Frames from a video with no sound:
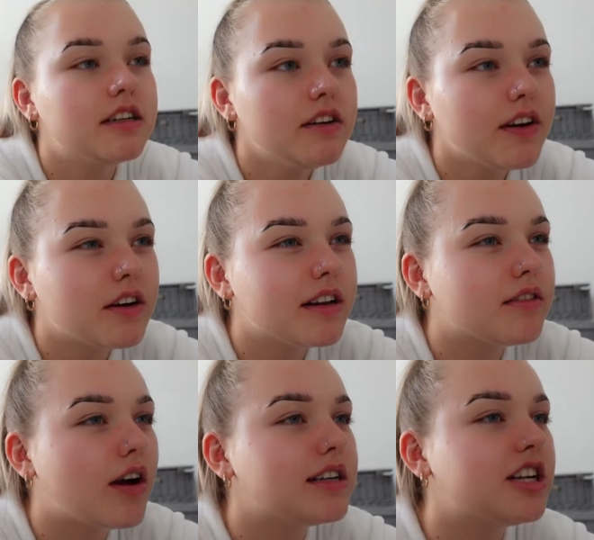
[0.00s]
I don't know if I got it in the
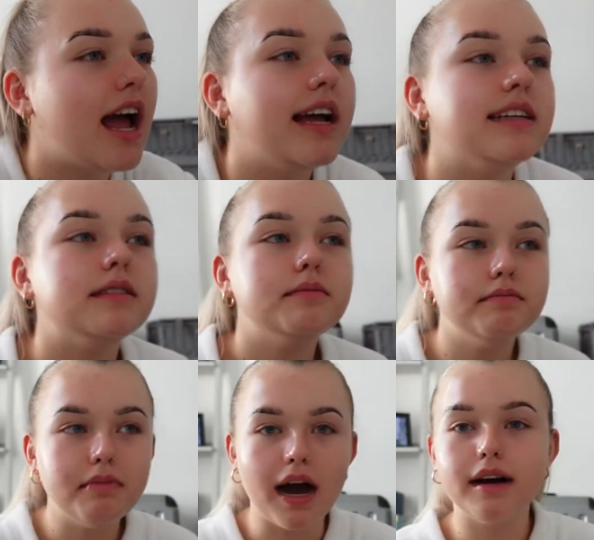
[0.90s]
right shade,
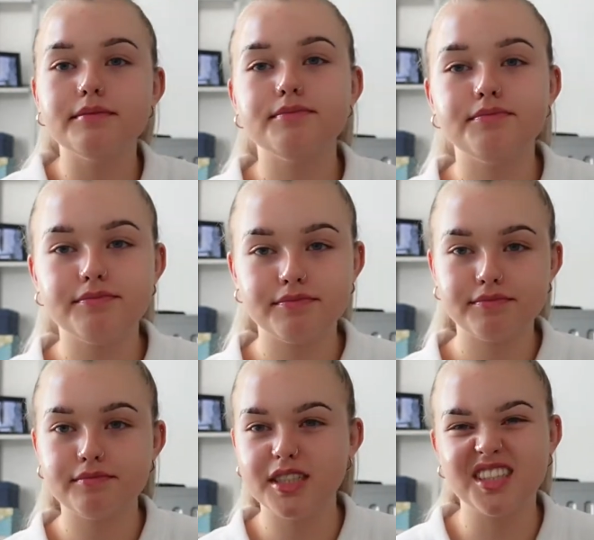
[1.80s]
but
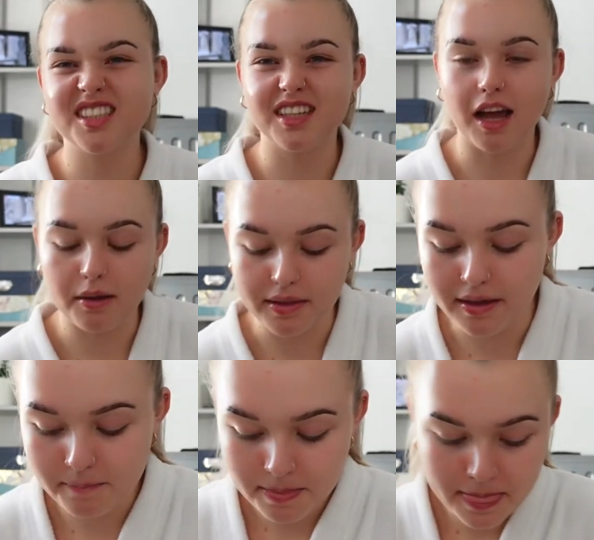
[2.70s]
we're just going to go with
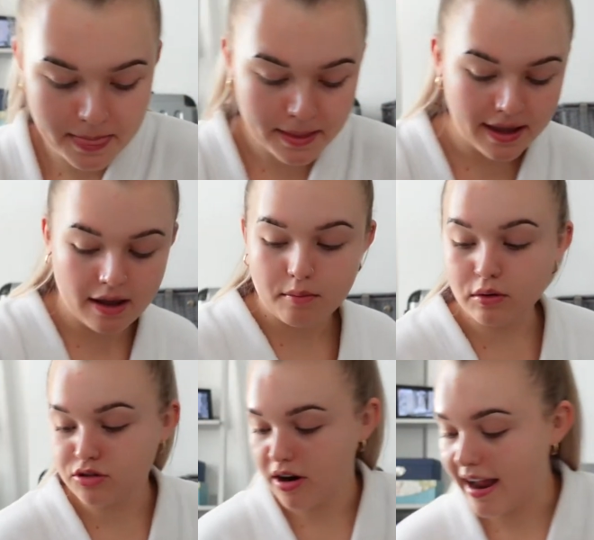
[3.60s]
it.
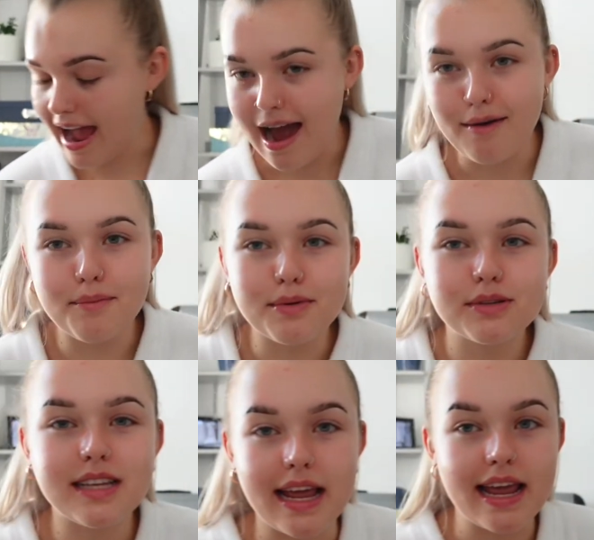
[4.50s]
We'll try it out and we'll
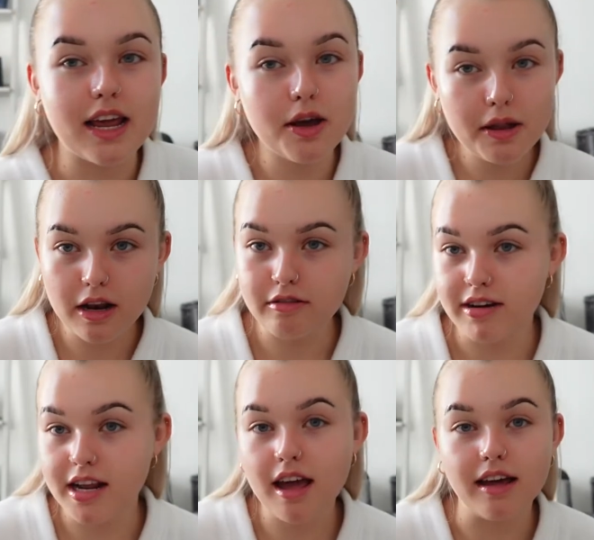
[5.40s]
see. It could look
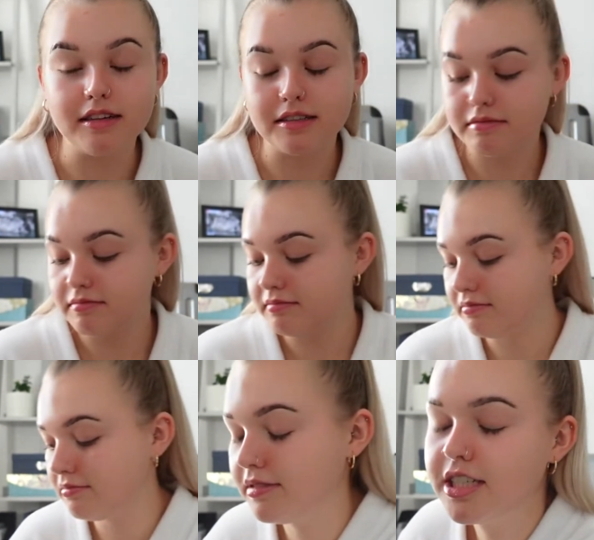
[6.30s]
really good.
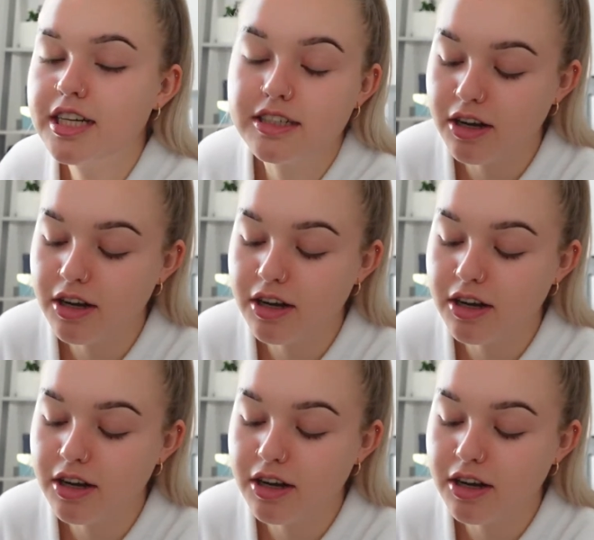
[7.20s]
Could